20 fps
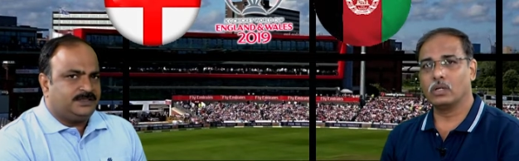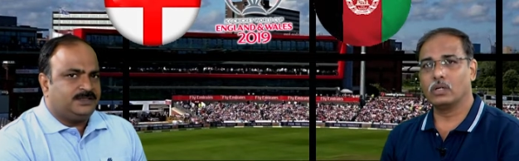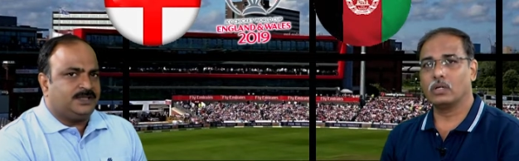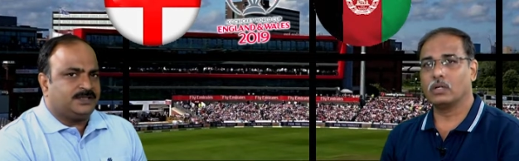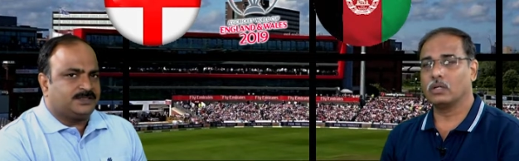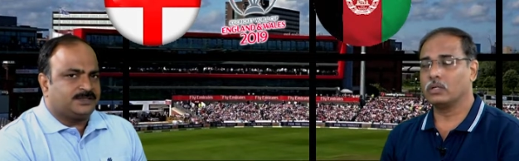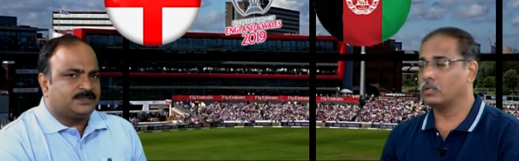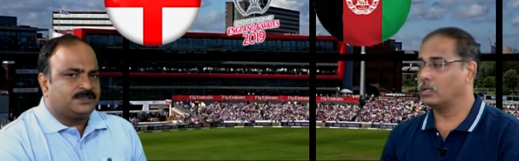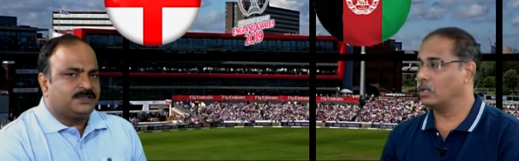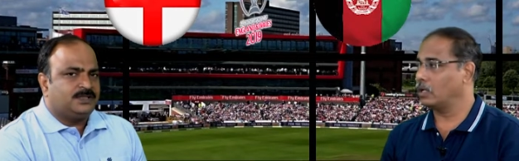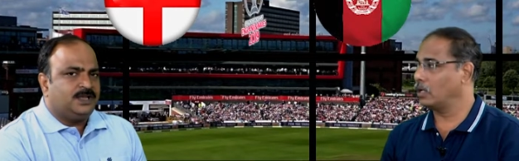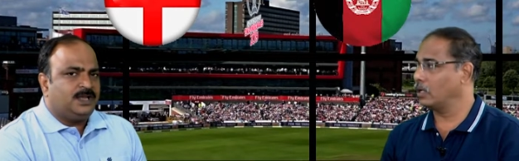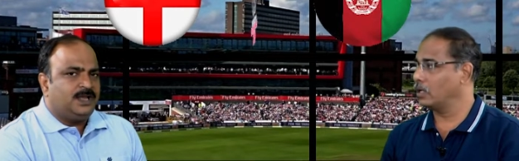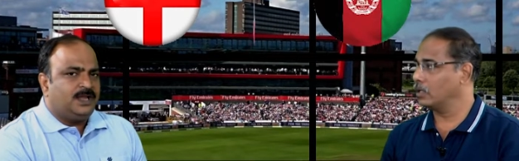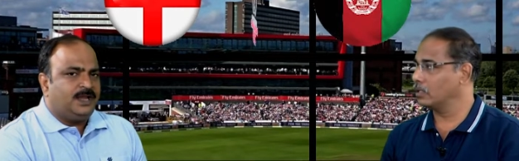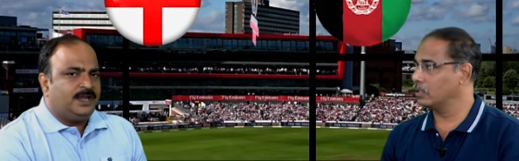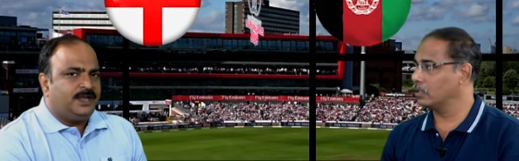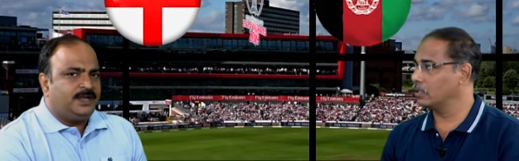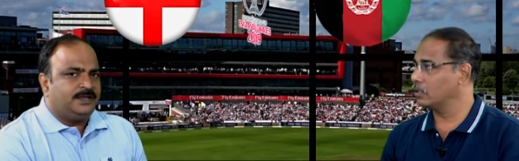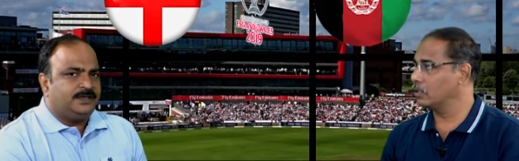Speaker 1: Yes.
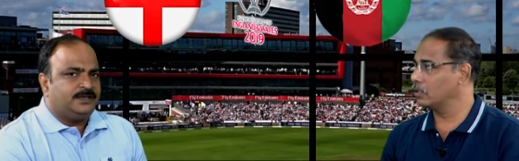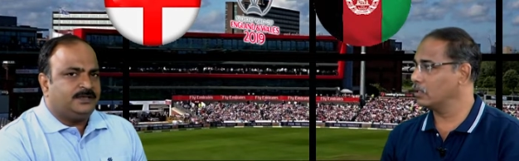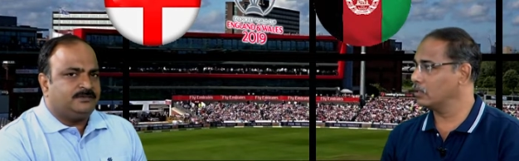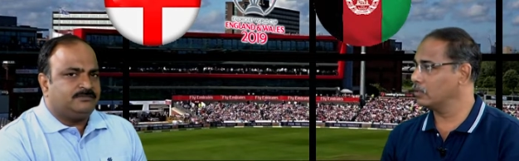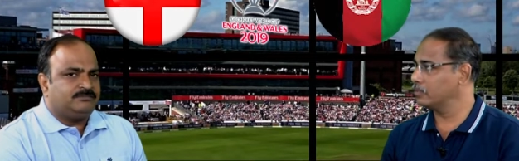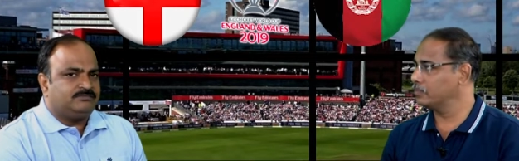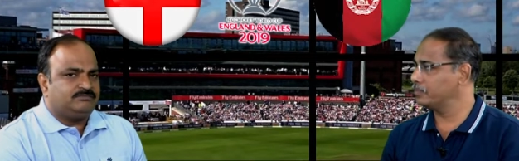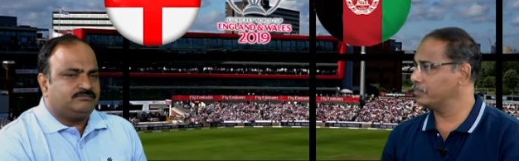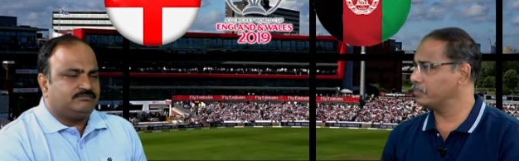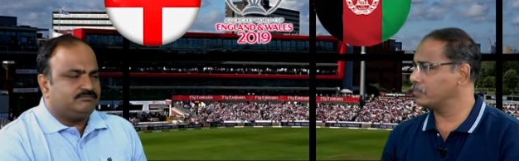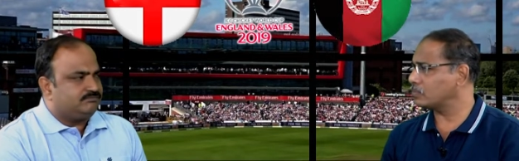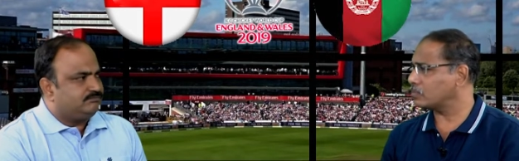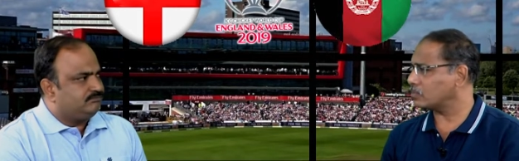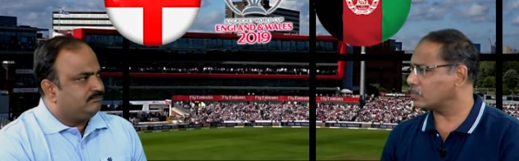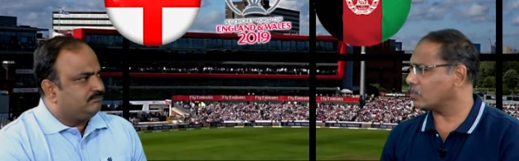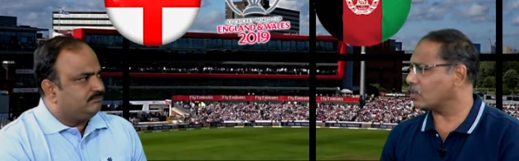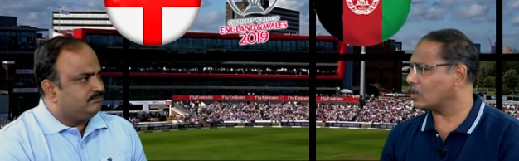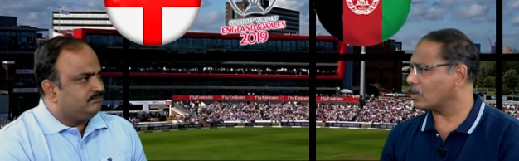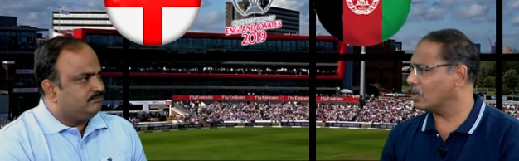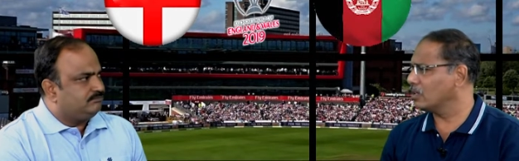And, and uh,
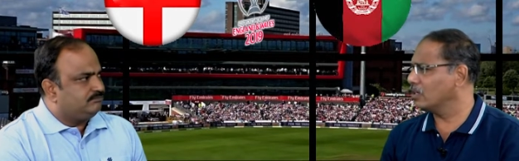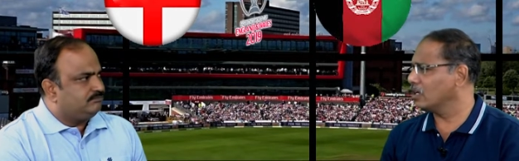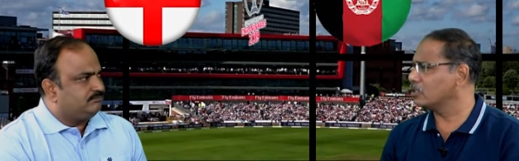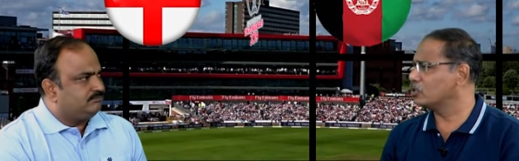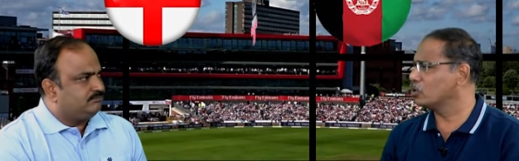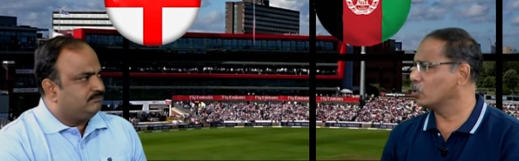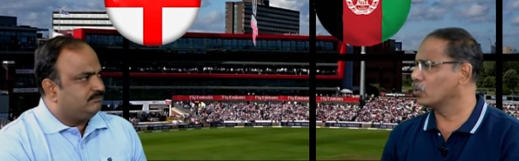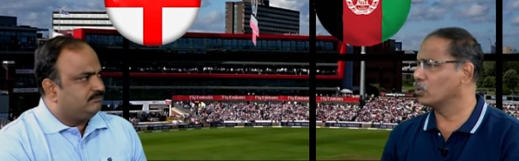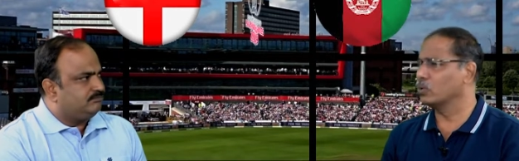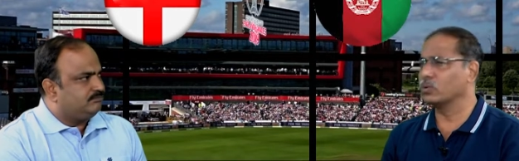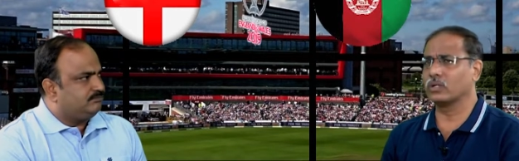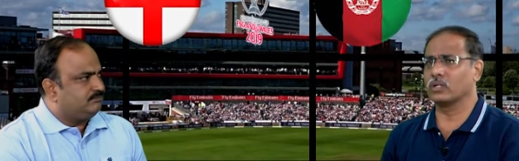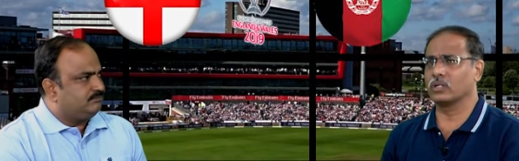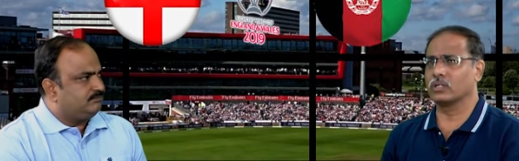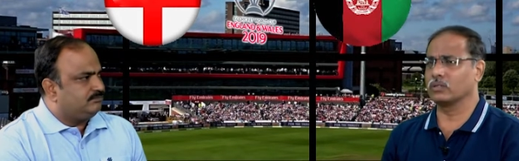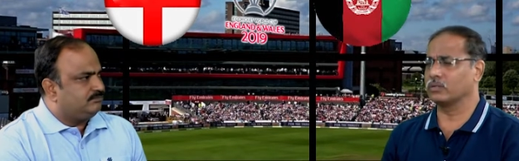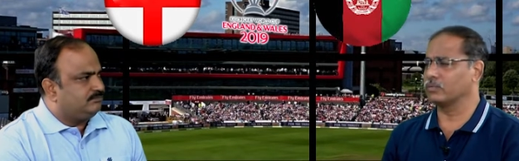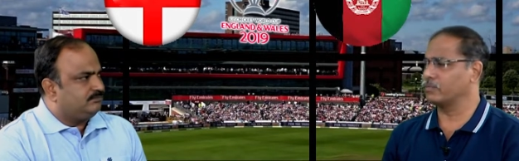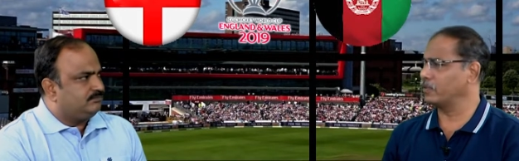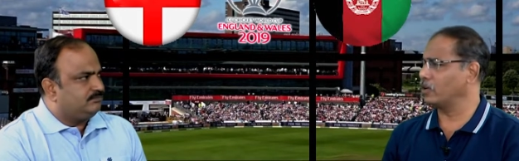yeah, Joe Root
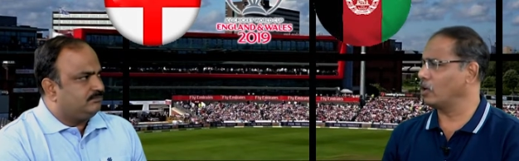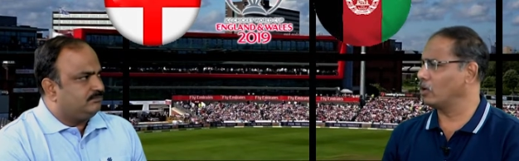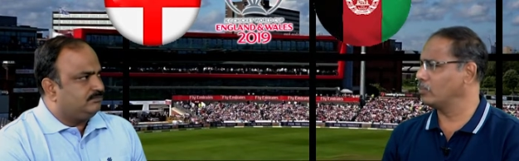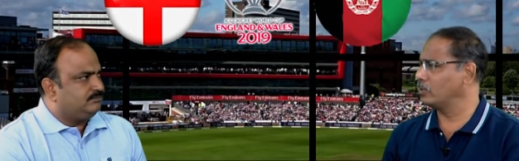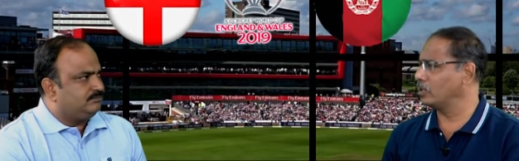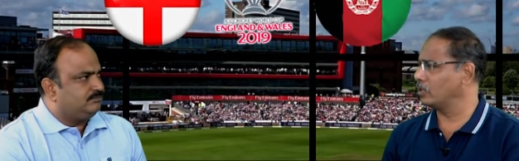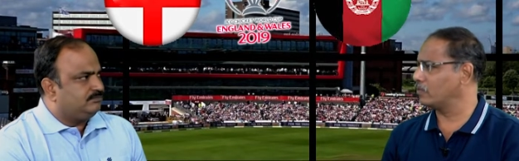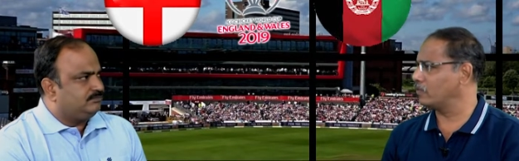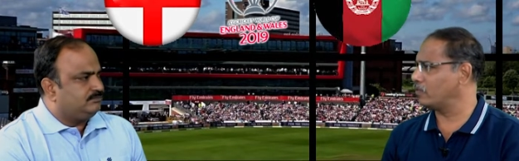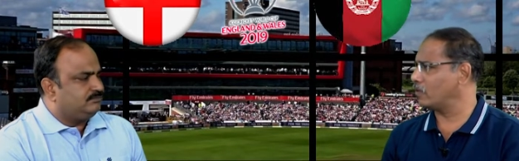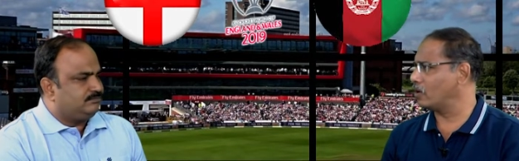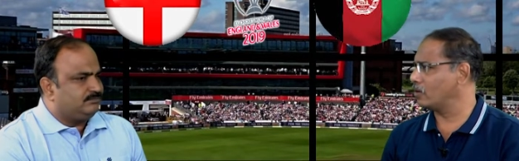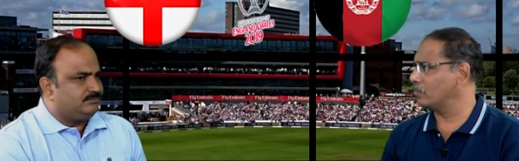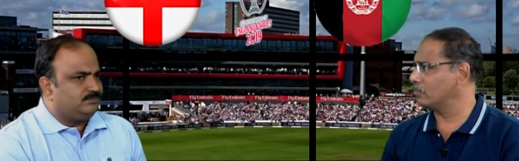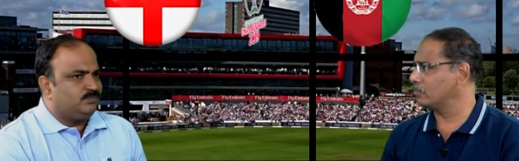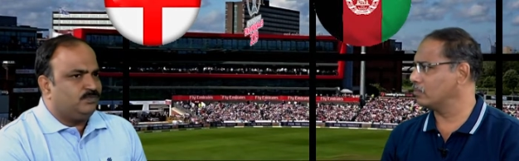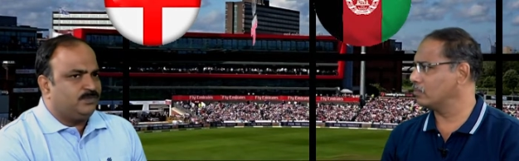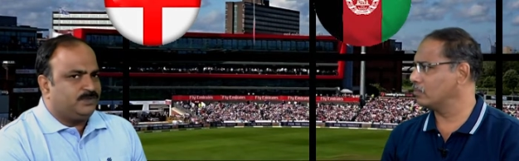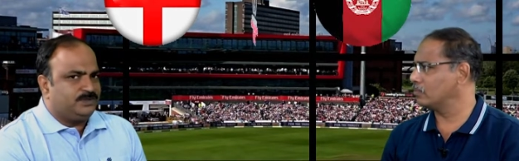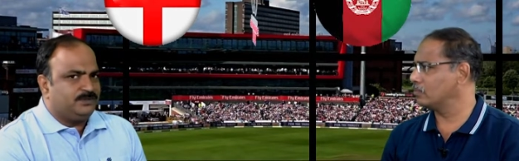in phenomenal
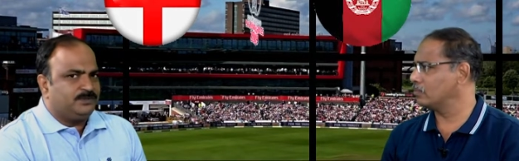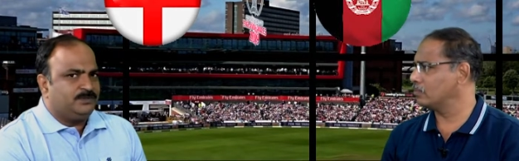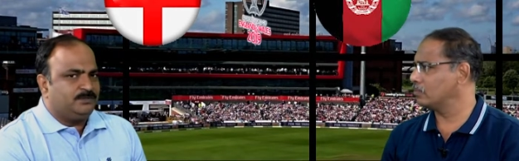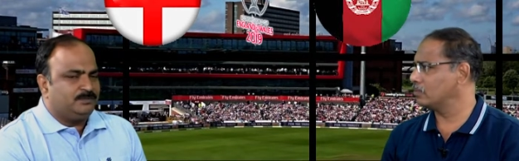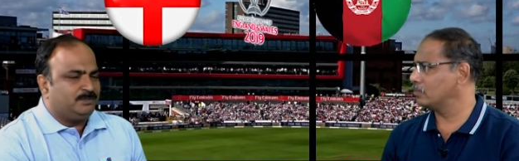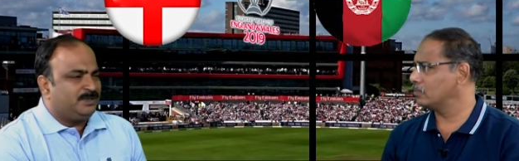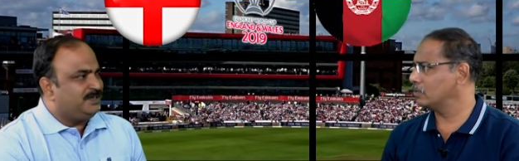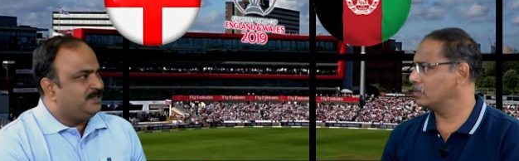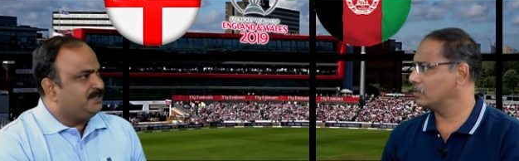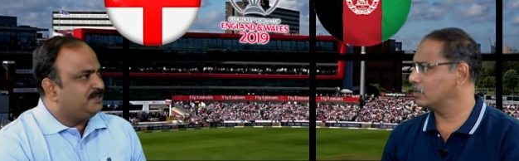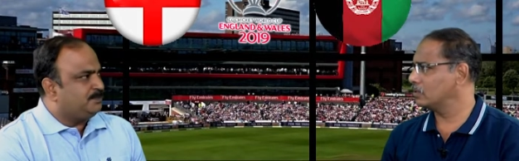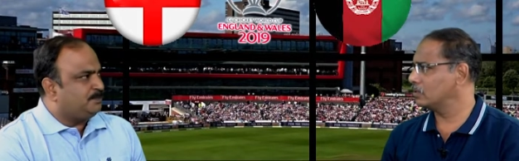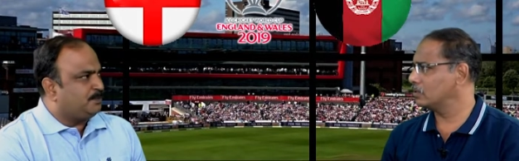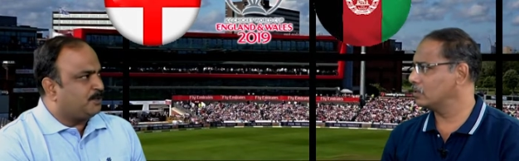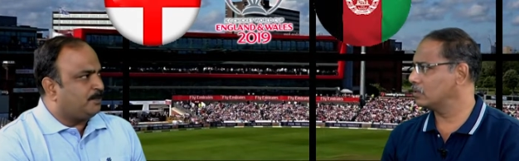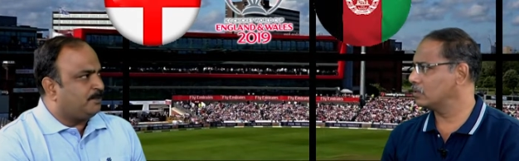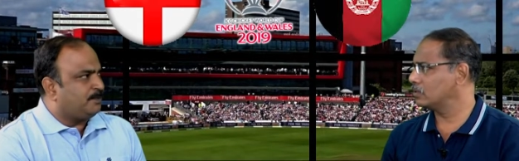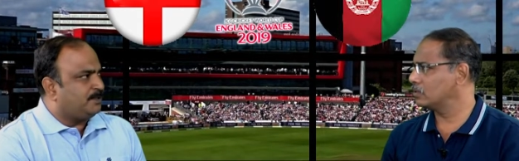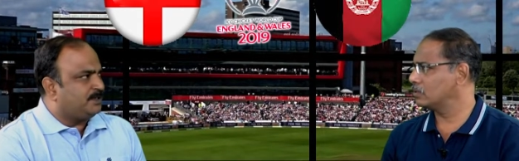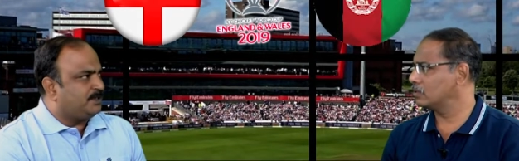form.
Speaker 2: But he's a proper